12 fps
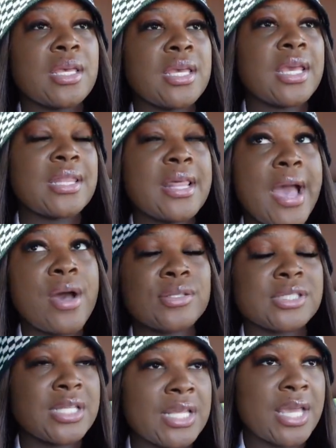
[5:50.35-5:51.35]
getting the house
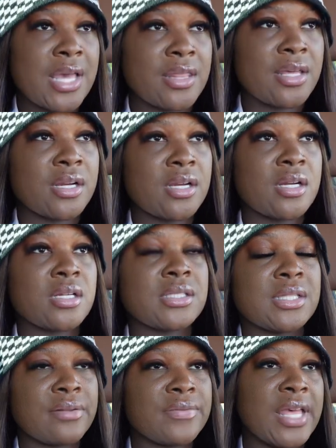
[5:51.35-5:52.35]
together,
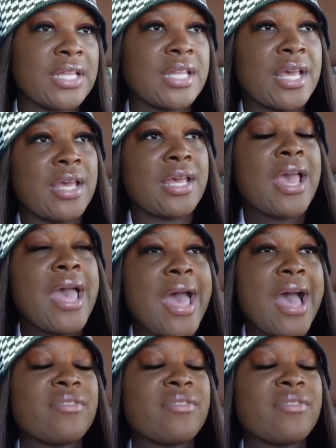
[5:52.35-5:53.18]
stuff like that.